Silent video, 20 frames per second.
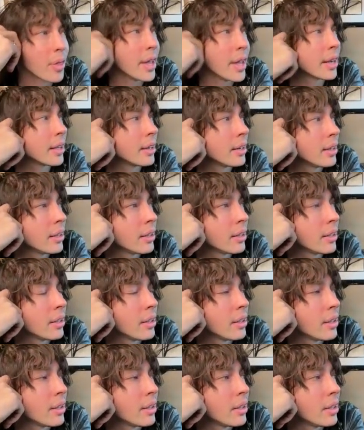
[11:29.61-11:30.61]
Barns on
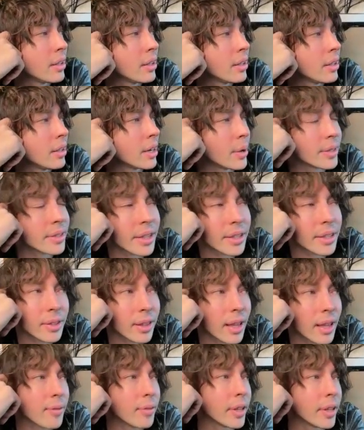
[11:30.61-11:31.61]
the
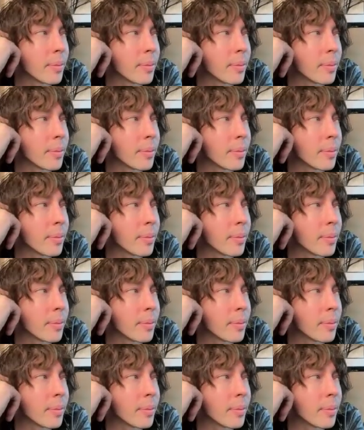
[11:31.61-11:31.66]
thing.